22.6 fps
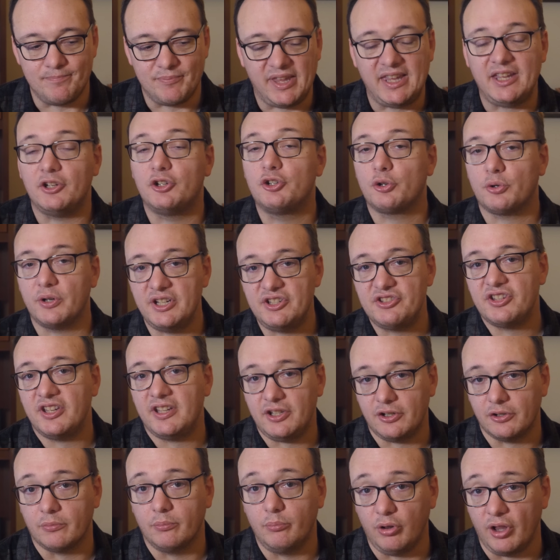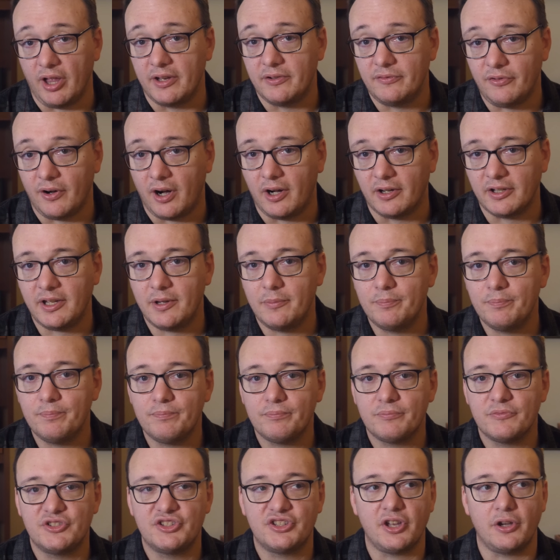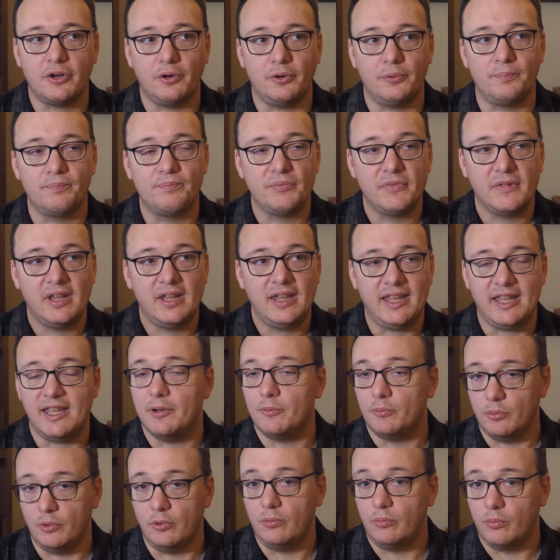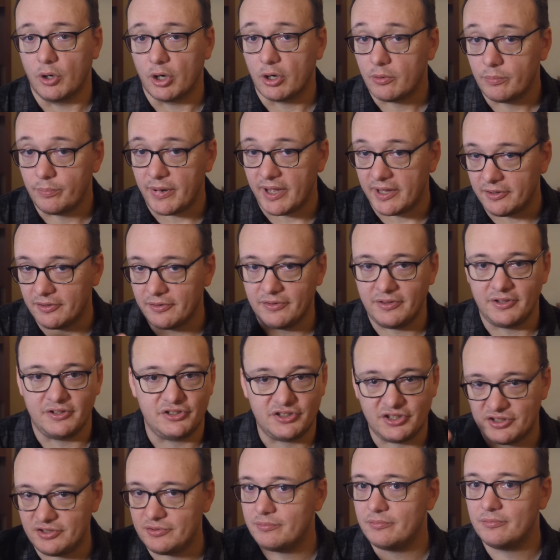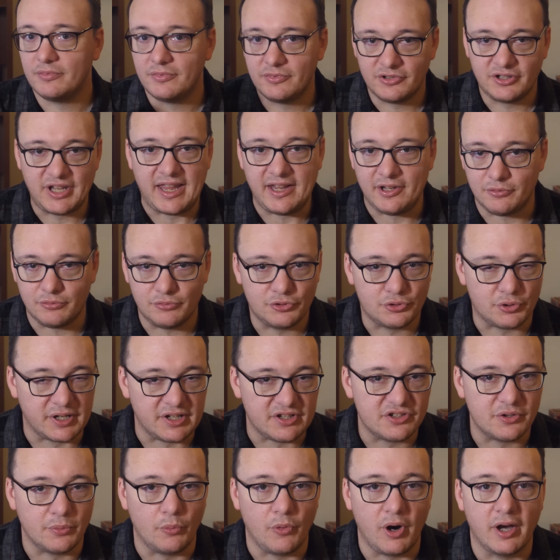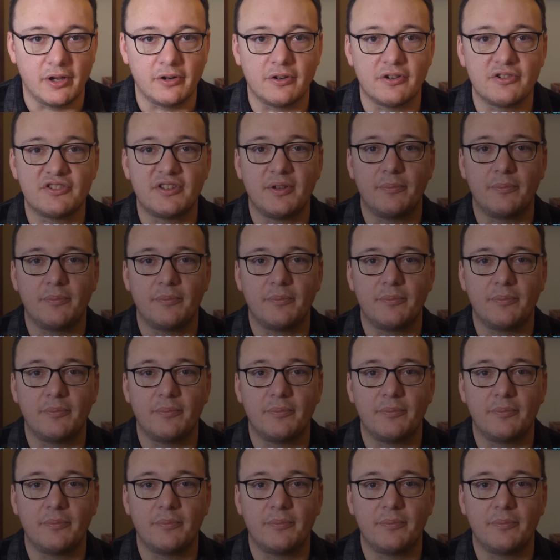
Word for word: increasing your blood volume. So it will work better than just, hey, drink some water or